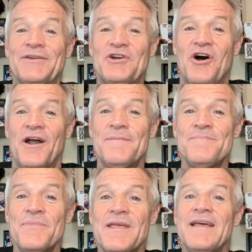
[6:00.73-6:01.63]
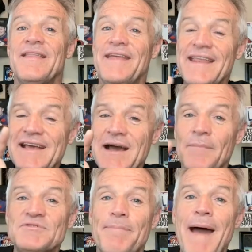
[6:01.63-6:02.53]
Inn car. Then he
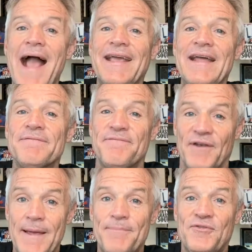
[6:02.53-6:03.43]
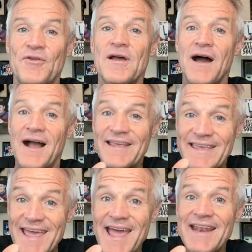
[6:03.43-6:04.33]
comes back and flips
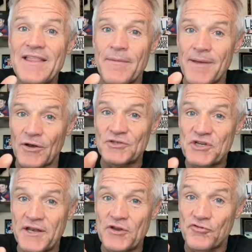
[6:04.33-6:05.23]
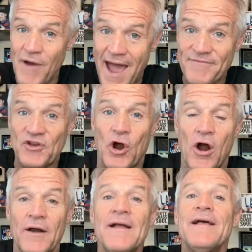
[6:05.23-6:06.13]
again in the Miller Genuine Draft
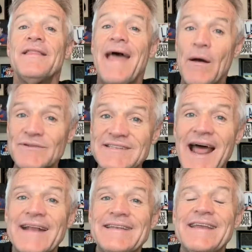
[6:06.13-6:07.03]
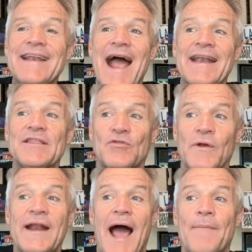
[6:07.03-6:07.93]
car. That was
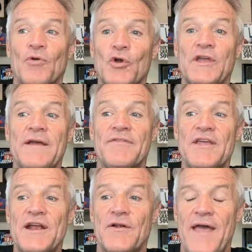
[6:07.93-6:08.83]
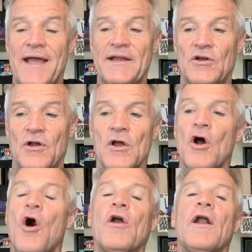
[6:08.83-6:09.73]
1993, and I'm Rookie of the Year that year.
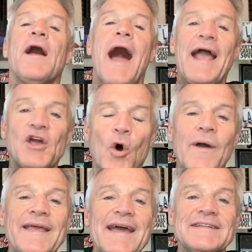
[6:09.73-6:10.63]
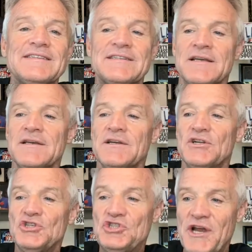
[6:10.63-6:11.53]
Or I go against
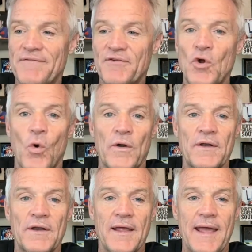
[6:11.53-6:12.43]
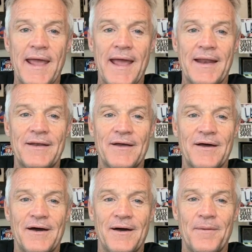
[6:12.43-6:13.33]
Jeff Gordon and
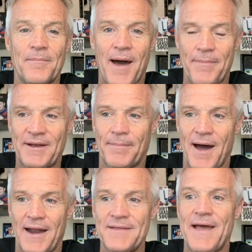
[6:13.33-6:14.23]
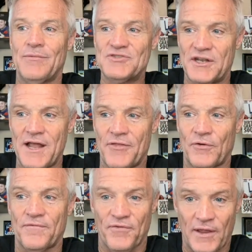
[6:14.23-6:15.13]
Bobby Labonte. That was
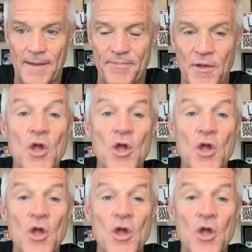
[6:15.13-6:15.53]
another flip.